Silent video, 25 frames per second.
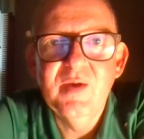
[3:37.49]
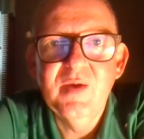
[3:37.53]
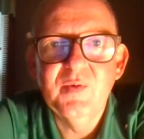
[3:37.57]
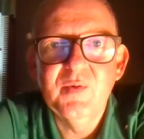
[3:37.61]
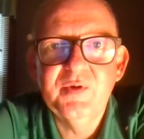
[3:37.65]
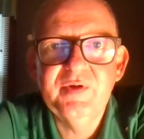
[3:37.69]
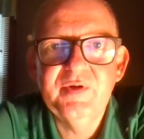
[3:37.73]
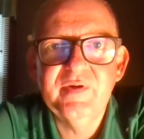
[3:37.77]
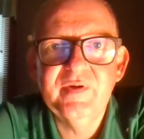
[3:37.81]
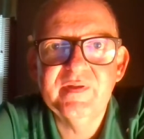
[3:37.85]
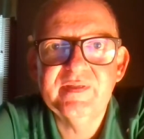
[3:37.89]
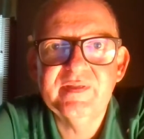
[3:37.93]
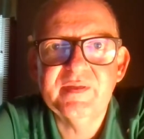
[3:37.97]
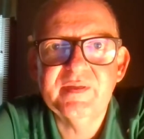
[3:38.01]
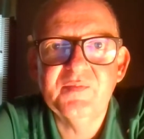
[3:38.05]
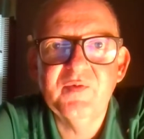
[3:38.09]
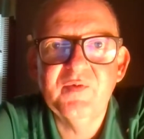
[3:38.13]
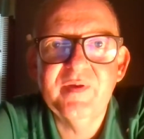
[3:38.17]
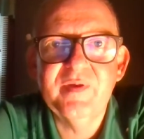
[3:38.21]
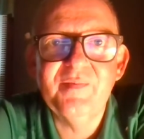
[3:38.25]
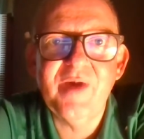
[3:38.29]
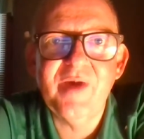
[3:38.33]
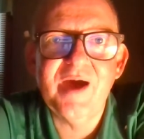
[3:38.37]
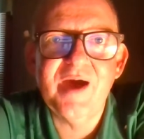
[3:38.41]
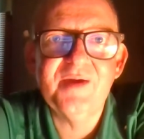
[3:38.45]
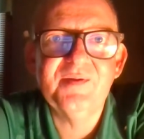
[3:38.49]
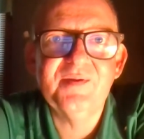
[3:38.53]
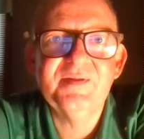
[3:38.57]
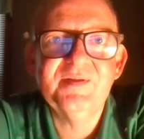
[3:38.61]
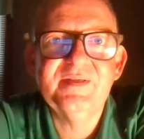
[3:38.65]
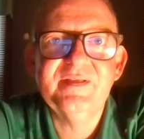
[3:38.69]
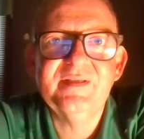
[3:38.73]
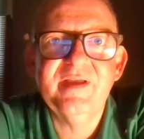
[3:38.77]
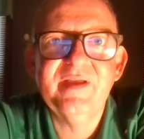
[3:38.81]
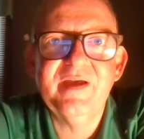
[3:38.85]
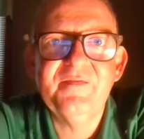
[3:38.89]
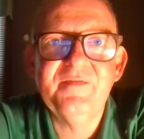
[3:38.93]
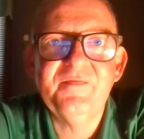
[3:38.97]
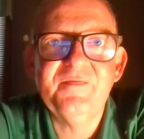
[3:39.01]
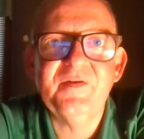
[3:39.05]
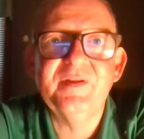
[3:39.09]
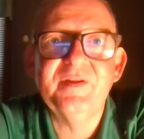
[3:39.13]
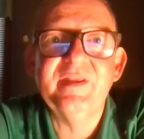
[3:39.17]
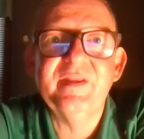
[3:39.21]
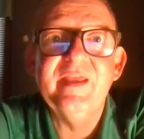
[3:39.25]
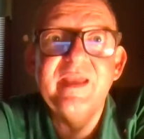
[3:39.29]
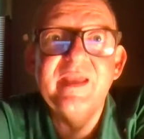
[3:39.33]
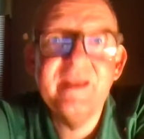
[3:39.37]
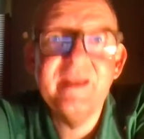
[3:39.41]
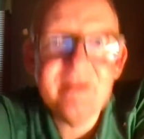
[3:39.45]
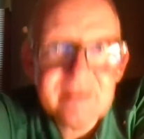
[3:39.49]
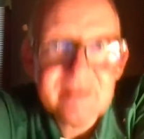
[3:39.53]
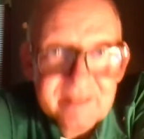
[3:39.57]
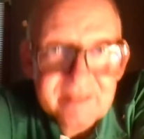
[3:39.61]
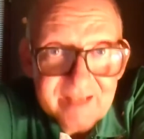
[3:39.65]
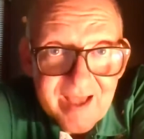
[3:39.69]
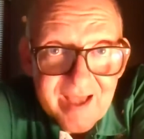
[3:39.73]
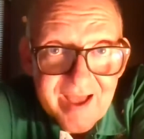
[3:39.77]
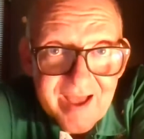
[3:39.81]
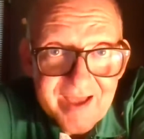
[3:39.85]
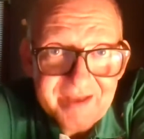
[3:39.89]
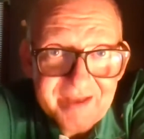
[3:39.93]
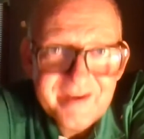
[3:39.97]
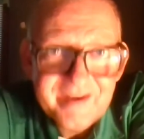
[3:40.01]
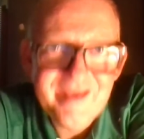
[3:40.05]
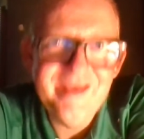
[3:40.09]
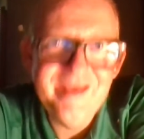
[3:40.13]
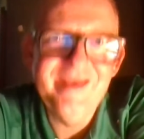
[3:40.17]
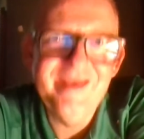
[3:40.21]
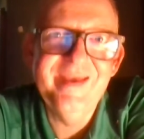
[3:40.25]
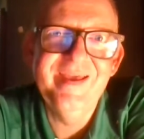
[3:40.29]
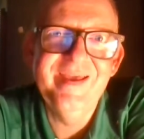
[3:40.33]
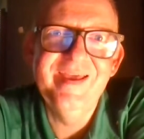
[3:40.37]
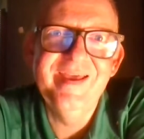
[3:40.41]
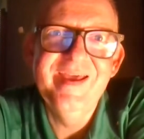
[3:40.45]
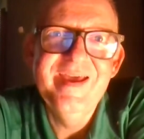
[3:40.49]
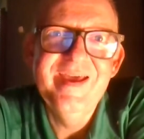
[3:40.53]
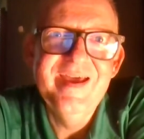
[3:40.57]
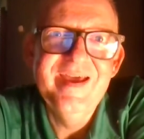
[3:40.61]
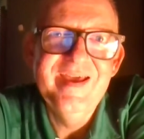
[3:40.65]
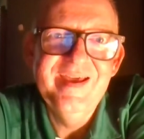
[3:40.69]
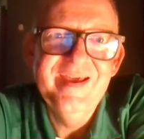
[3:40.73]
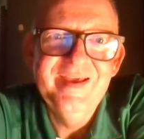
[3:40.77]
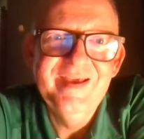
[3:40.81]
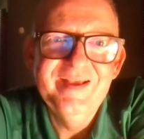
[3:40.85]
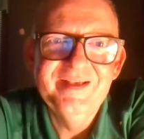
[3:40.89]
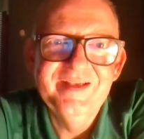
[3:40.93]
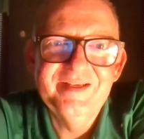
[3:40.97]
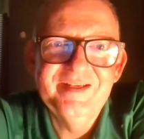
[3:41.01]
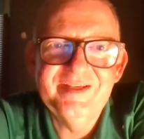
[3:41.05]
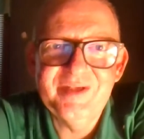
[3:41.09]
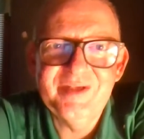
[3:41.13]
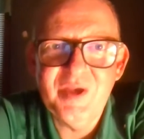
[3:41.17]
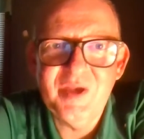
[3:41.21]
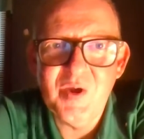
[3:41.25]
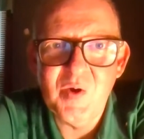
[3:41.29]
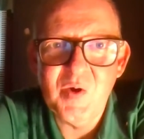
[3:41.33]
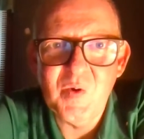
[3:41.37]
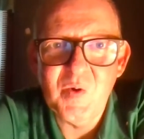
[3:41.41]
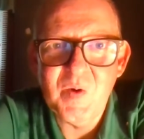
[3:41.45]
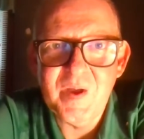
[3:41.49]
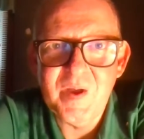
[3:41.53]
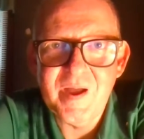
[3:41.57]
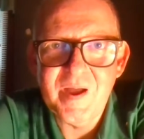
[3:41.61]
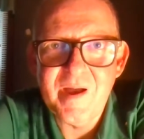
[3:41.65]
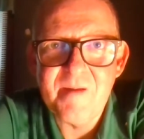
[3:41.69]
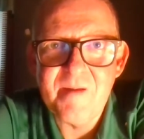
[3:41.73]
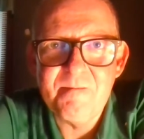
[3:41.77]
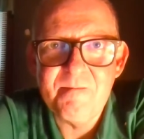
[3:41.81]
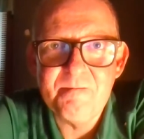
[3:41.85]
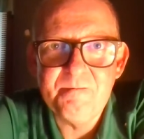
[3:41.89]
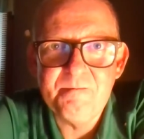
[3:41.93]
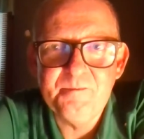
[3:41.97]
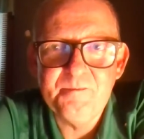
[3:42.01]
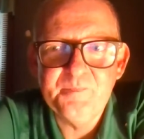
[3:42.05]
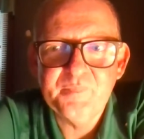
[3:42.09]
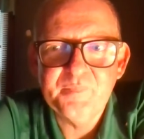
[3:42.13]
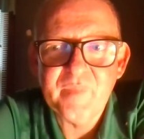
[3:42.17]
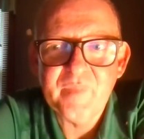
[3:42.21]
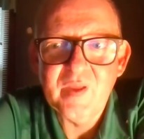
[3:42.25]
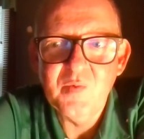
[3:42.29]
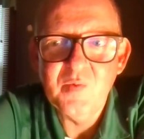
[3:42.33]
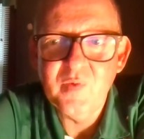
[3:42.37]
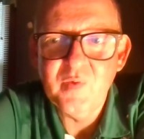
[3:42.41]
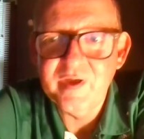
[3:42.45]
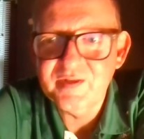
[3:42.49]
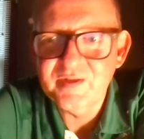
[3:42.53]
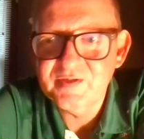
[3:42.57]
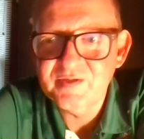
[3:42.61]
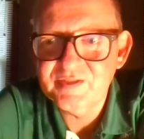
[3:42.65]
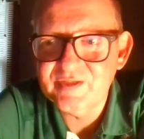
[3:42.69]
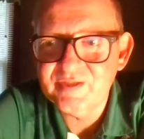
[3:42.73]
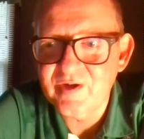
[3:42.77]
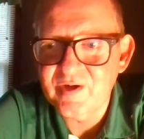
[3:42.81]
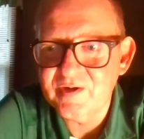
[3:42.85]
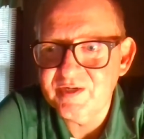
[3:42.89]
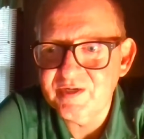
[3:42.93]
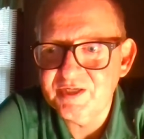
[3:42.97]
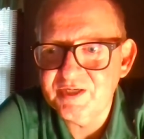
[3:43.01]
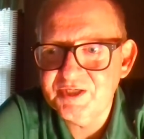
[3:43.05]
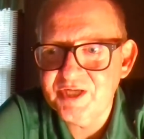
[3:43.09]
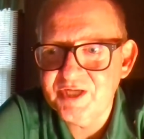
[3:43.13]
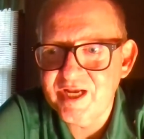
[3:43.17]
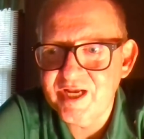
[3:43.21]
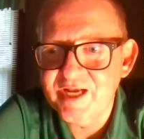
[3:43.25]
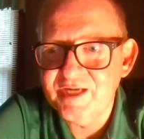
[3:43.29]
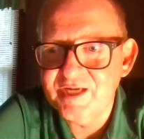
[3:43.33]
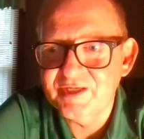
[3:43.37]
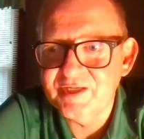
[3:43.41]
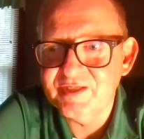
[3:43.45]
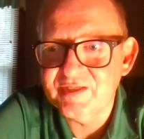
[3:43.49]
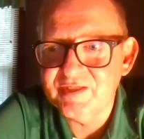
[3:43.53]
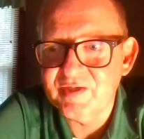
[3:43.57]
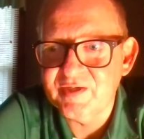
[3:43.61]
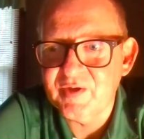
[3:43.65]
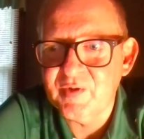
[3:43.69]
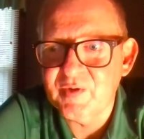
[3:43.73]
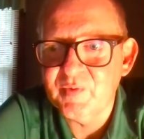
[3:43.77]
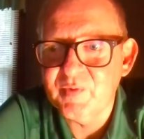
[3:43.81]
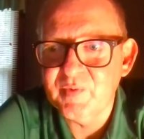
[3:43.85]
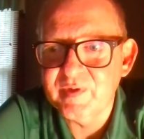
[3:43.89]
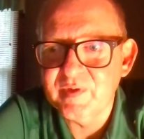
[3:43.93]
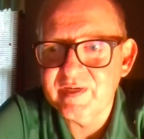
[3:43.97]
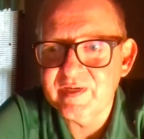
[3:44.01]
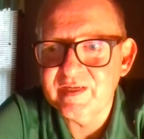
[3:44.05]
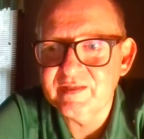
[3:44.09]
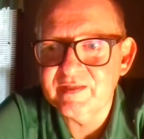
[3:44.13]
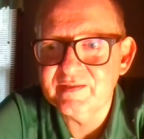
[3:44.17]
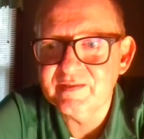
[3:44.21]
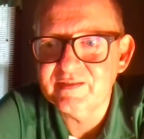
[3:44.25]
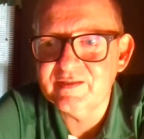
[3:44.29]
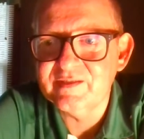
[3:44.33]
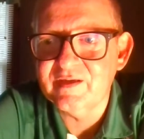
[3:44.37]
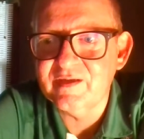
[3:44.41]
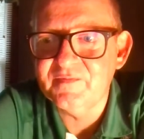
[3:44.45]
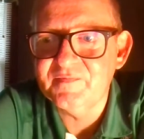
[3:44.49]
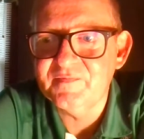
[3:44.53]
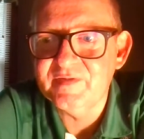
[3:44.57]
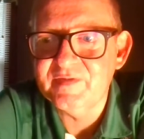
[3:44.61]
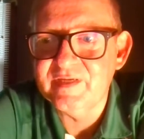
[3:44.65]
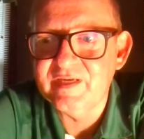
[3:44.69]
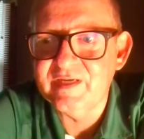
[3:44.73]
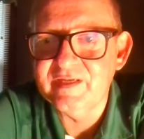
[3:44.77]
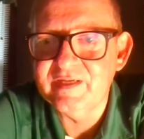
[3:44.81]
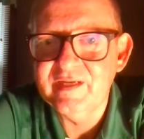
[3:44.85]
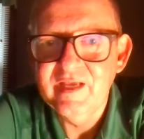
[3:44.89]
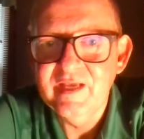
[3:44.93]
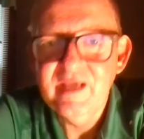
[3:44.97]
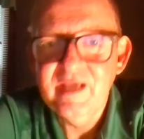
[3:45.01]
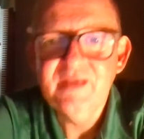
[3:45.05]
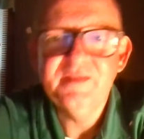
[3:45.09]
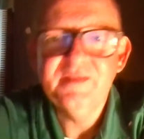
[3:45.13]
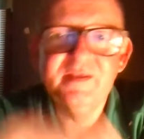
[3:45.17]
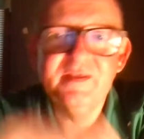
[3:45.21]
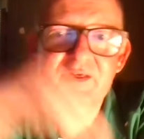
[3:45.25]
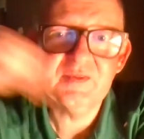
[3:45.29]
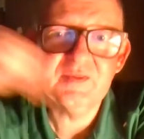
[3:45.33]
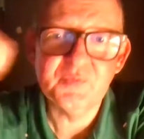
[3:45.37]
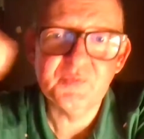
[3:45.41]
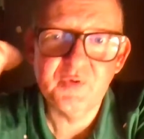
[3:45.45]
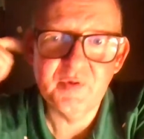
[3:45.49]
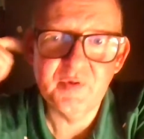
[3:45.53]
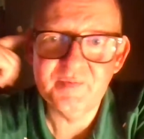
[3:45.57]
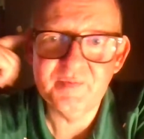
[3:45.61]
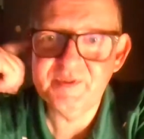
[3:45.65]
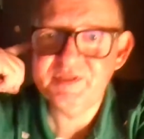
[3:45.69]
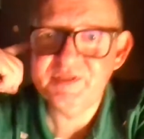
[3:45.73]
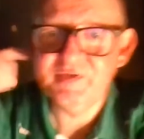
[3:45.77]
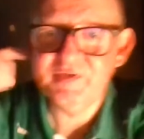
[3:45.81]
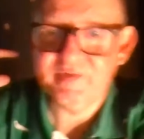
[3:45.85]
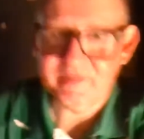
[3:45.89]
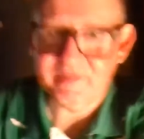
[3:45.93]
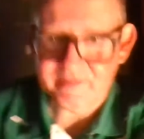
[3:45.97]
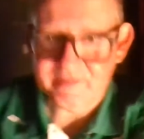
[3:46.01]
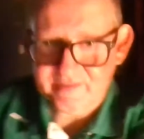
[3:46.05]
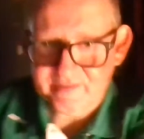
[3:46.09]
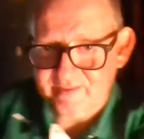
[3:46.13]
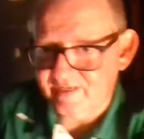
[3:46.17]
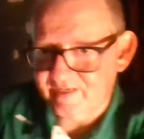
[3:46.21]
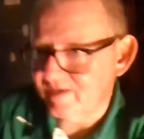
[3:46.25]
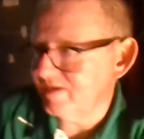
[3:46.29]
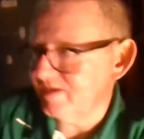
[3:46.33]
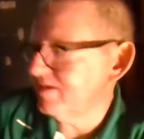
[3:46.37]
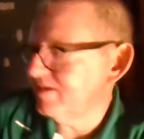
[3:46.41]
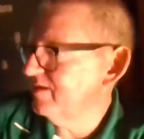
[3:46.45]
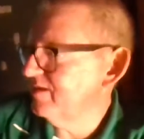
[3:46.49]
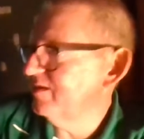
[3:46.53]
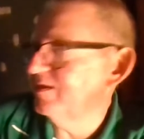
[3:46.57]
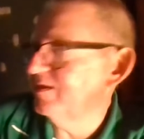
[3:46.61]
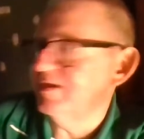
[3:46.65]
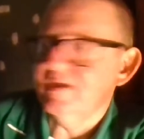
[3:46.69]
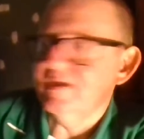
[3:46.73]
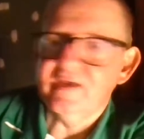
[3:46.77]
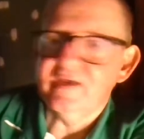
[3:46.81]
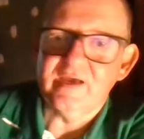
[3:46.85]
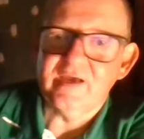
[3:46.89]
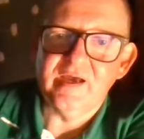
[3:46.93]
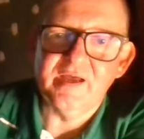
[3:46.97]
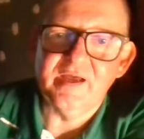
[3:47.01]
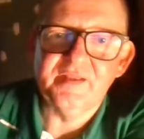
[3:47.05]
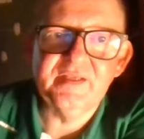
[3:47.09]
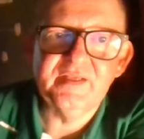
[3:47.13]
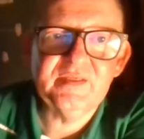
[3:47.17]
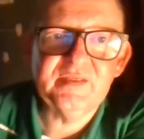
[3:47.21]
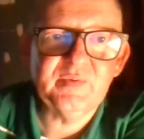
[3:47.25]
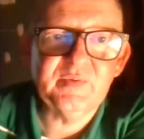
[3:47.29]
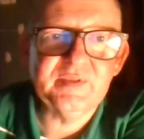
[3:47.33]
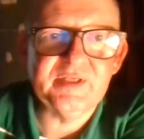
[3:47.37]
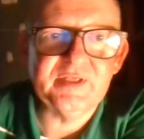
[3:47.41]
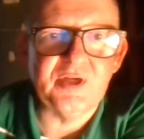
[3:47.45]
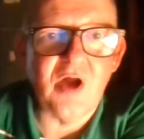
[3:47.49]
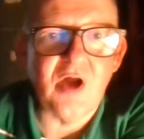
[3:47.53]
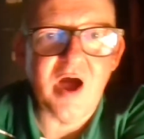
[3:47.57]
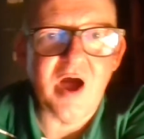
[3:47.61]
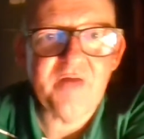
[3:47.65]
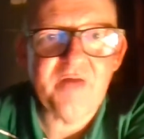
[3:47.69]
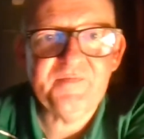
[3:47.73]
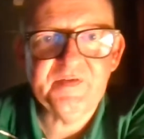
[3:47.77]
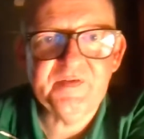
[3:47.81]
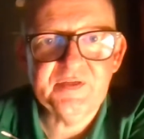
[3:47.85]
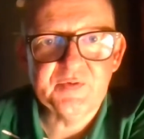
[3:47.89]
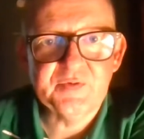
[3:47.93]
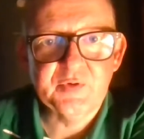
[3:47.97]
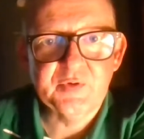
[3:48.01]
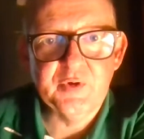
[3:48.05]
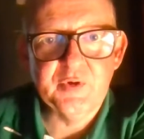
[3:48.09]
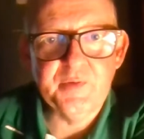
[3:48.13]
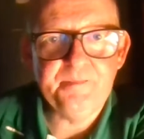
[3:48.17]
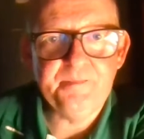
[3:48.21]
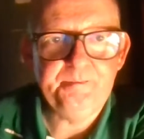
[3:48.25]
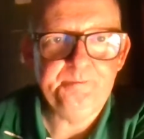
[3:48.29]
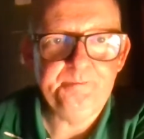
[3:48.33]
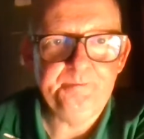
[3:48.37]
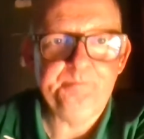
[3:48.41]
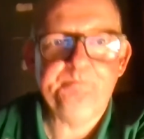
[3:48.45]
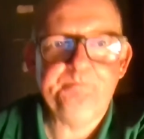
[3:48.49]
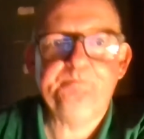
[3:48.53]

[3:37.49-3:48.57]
We're doing some remodel stuff on the inside. So the weather's starting to change, so we're getting stuff done. This room, as you can see, this was an office room.